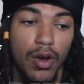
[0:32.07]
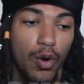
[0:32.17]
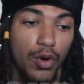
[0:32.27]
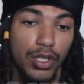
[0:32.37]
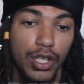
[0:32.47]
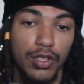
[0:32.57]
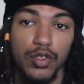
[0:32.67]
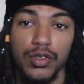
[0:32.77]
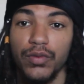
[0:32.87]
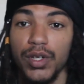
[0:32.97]
or you can
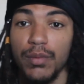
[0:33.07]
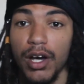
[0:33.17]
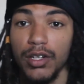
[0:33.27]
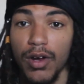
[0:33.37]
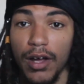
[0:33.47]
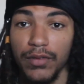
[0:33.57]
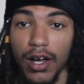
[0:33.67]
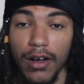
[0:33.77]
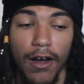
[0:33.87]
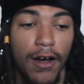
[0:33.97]
use
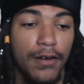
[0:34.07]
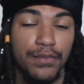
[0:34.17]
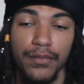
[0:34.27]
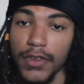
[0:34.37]
freebodygraph.com.